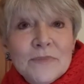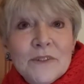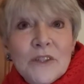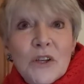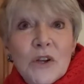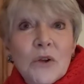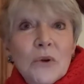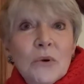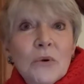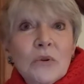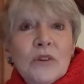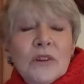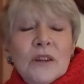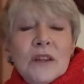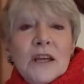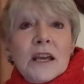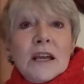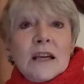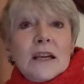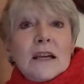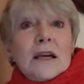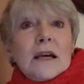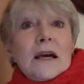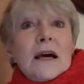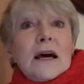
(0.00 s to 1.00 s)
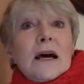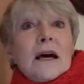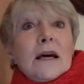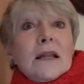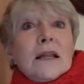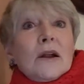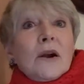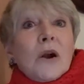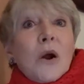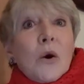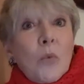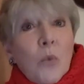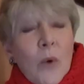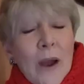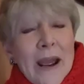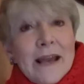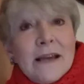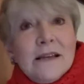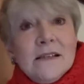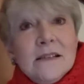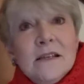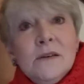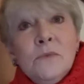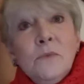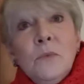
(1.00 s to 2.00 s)
Do you think there are
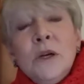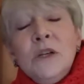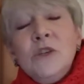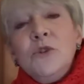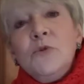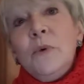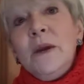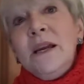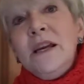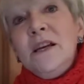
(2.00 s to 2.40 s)
ways in which